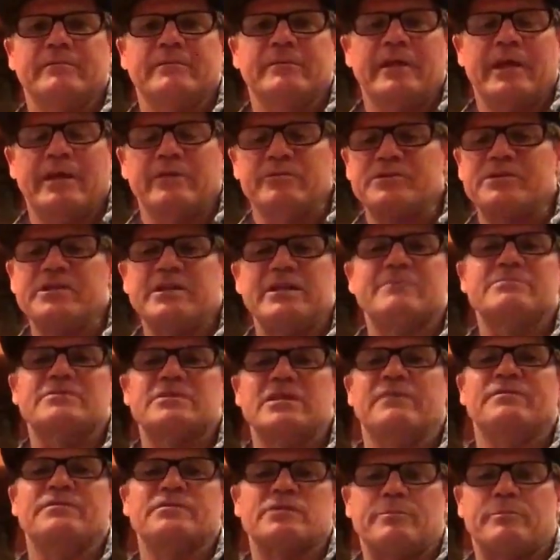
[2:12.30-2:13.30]
They don't see
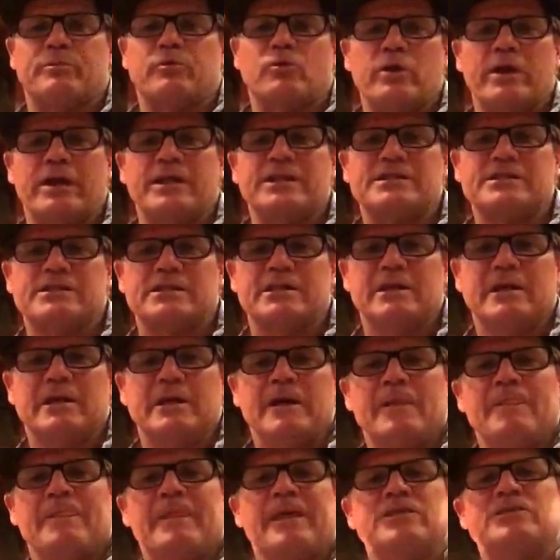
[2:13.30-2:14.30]
themselves as a prince.
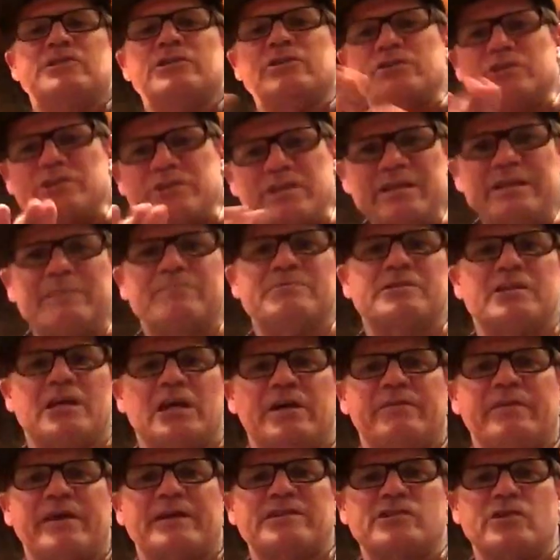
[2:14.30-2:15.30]
They still see
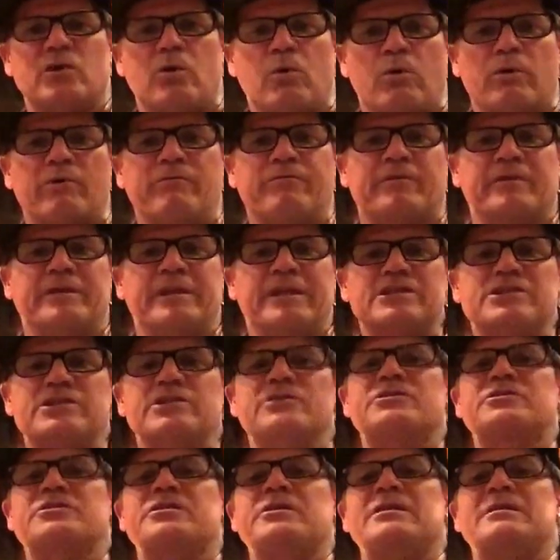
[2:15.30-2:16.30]
themselves as an orphan. They still
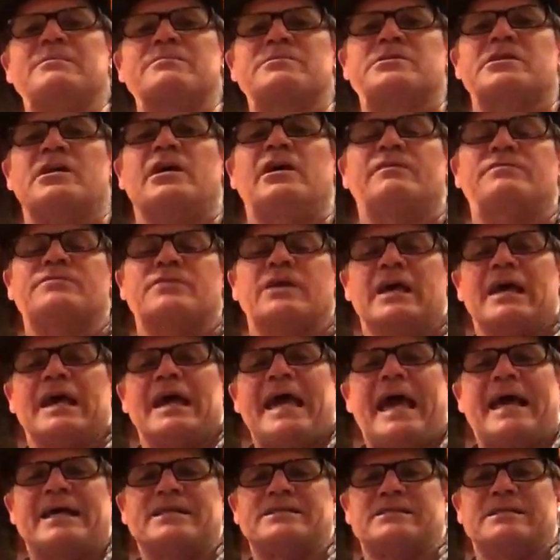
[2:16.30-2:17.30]
see themselves
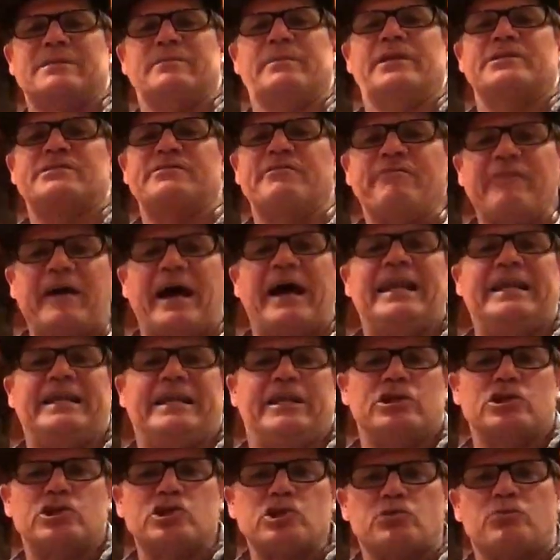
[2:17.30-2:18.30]
as someone that's fighting
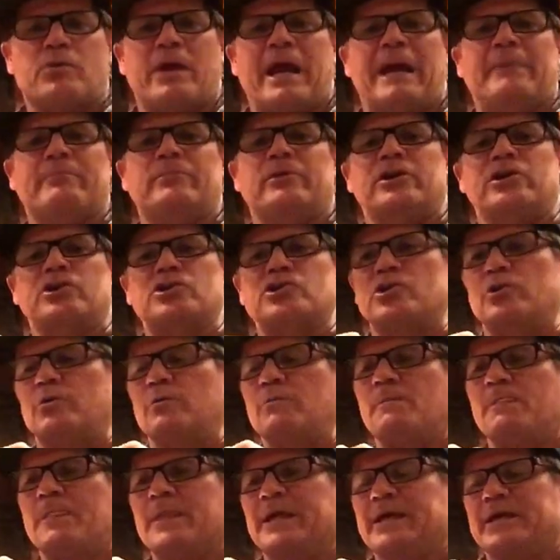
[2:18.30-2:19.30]
and scrambling.
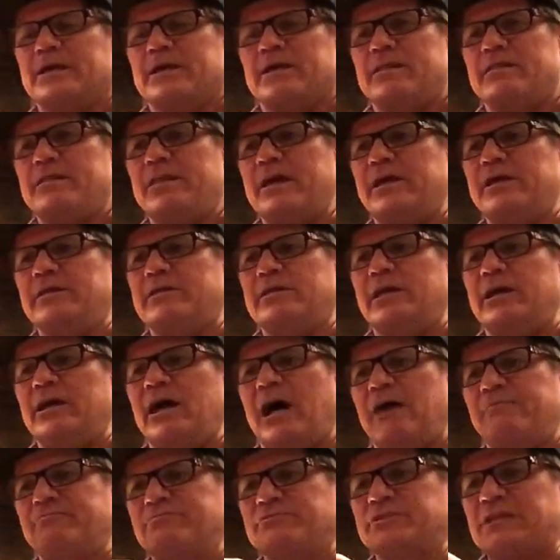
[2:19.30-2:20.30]
So they
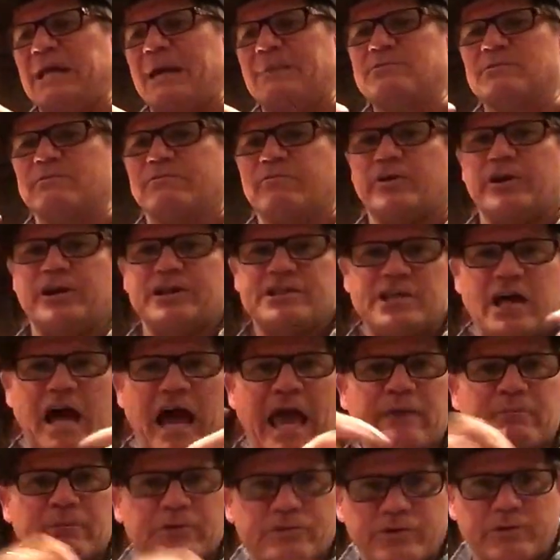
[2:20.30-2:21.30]
oftentimes are very
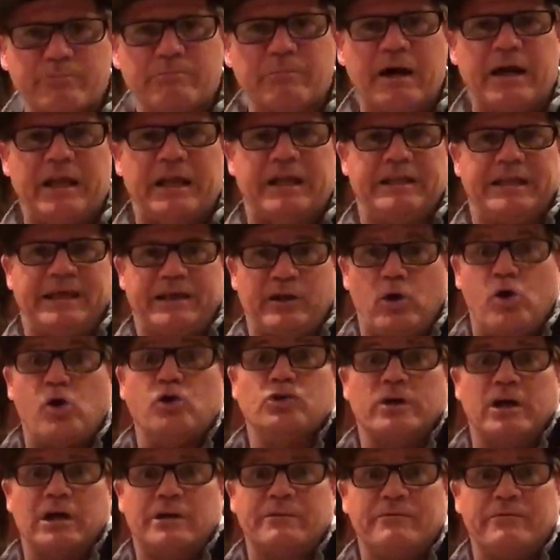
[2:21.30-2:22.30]
tight with their money. They got to hold
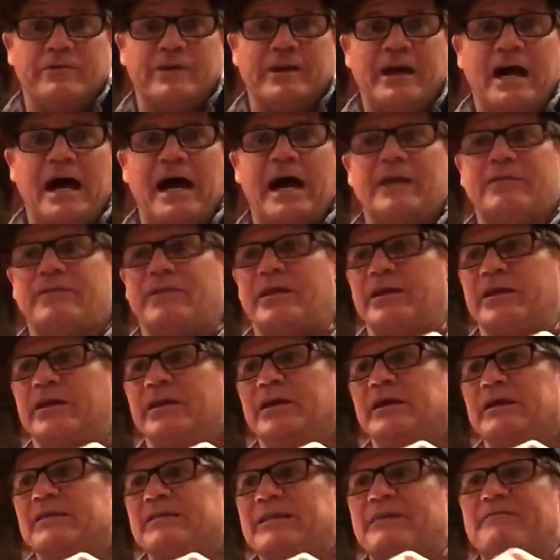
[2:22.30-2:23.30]
on to everything they got.
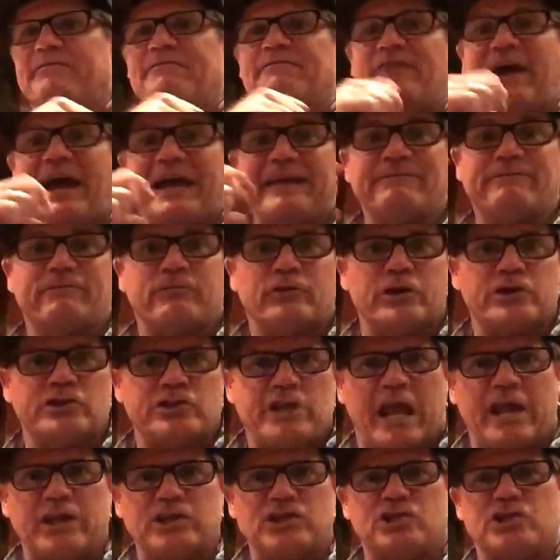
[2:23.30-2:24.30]
They fight for
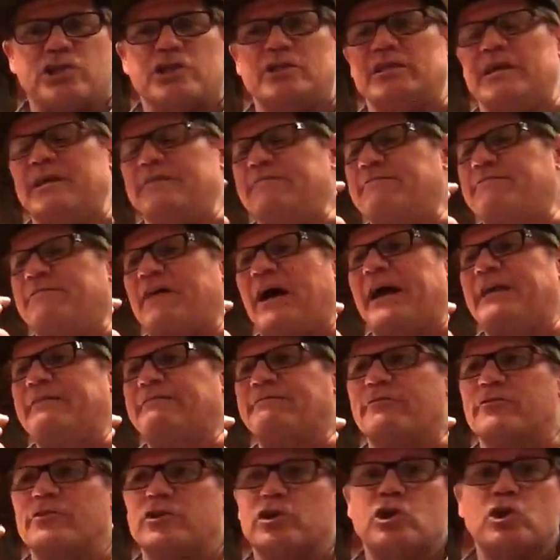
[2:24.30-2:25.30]
attention. They fight
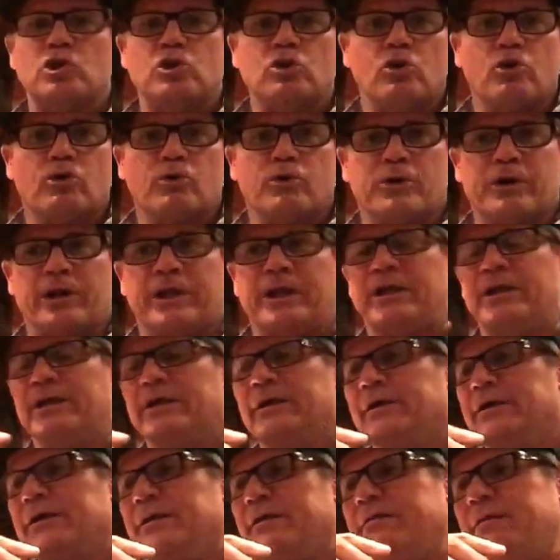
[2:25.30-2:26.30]
for the glory.
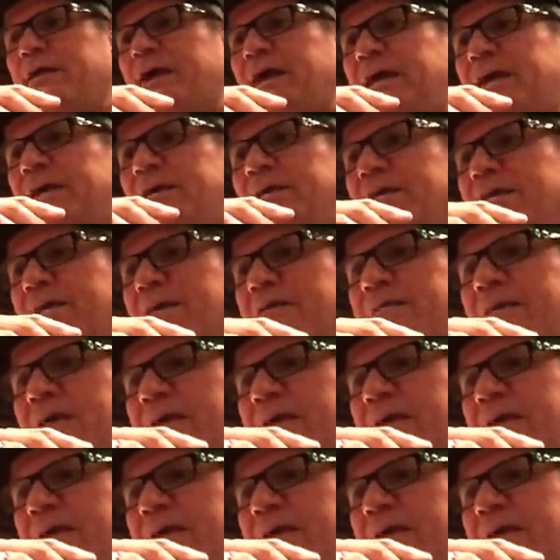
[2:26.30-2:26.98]
They